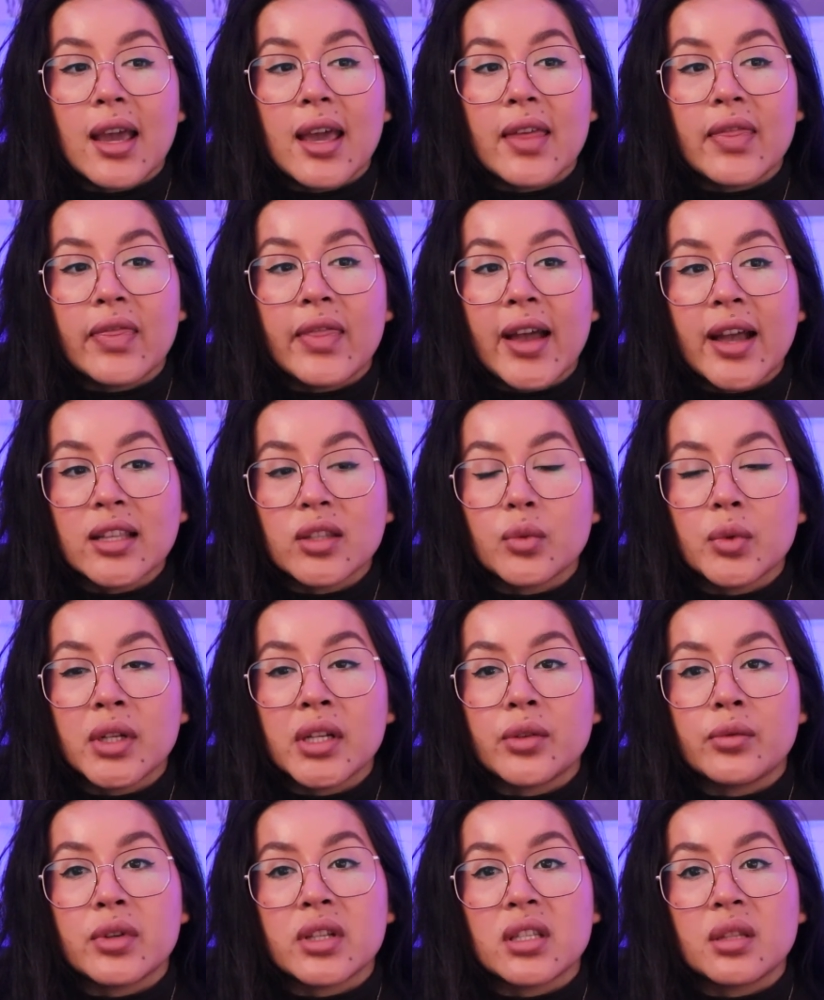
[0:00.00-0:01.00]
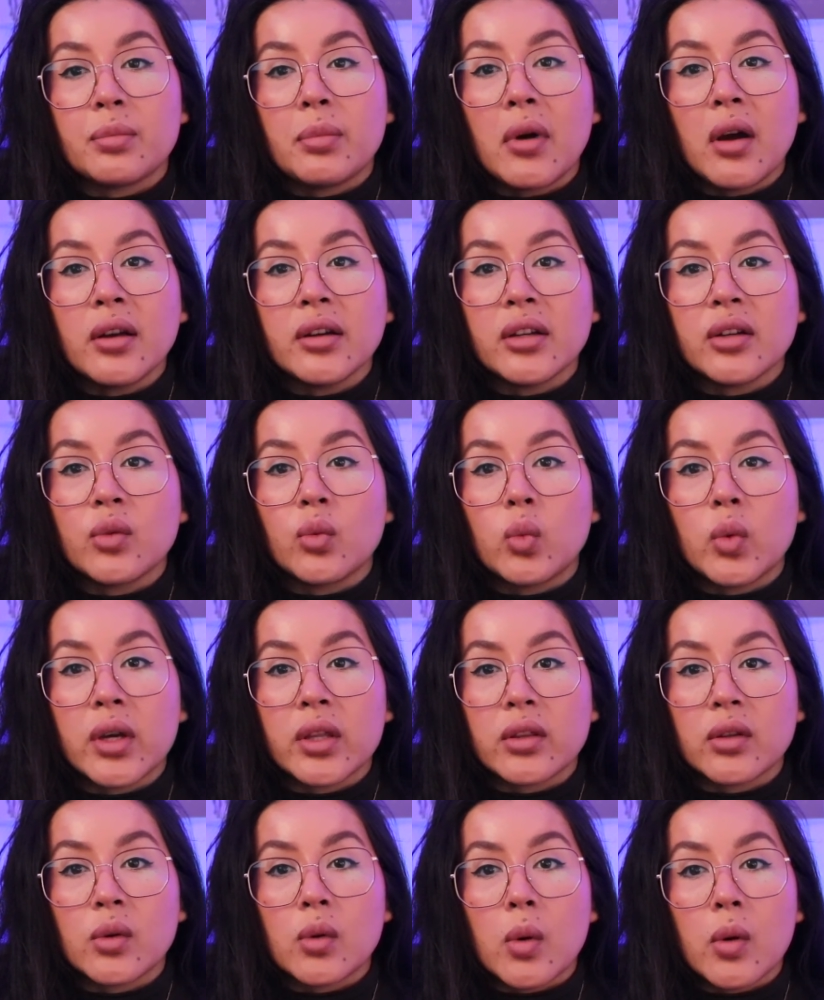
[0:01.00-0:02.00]
And that's when it responded
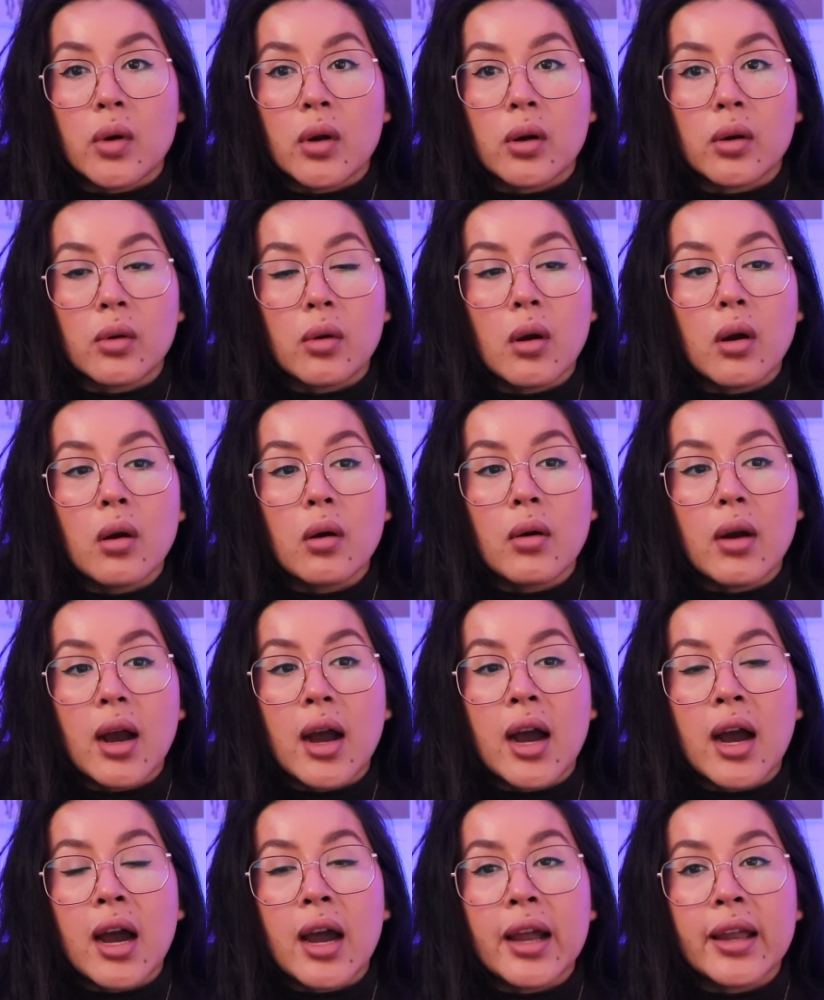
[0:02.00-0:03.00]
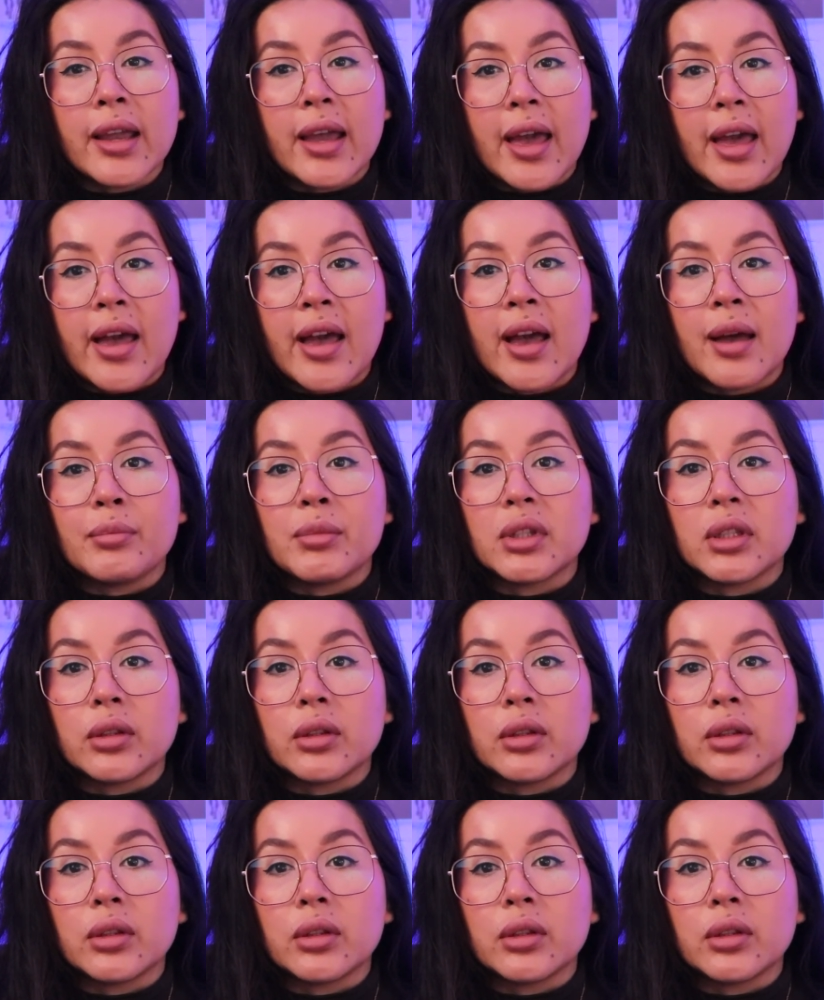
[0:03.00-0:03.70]
with, quote unquote, "I am